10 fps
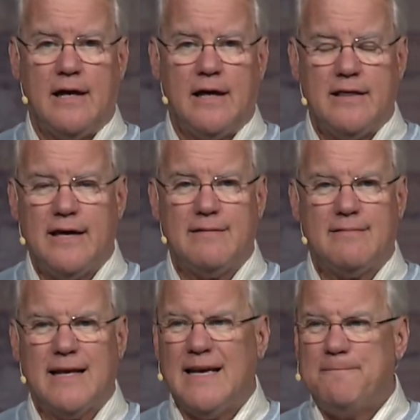
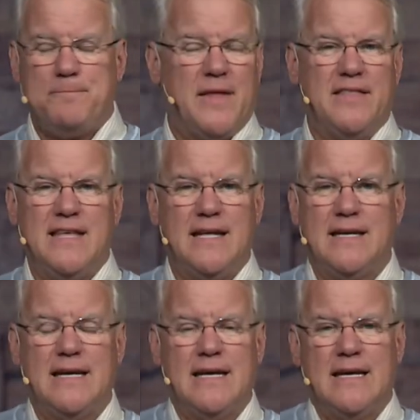That
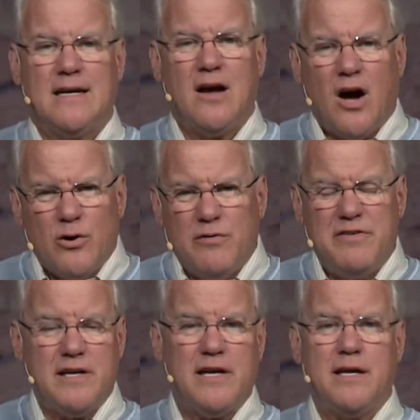God
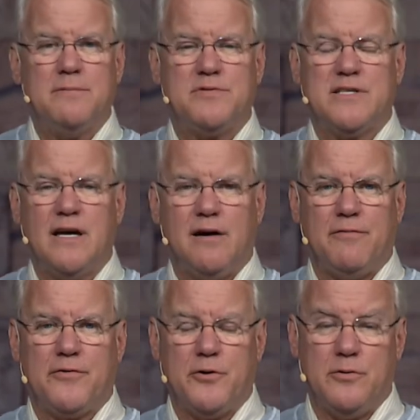revealing
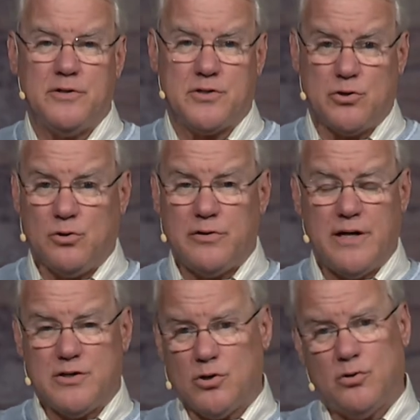himself through his
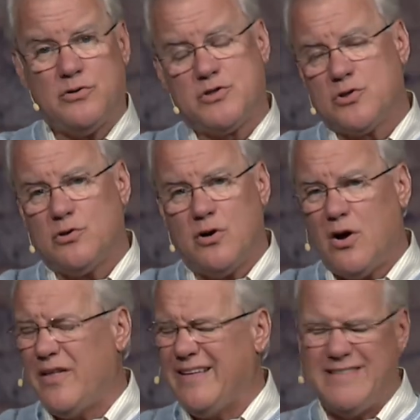children and children's children,
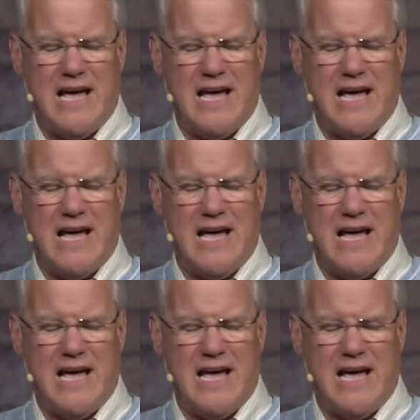all that,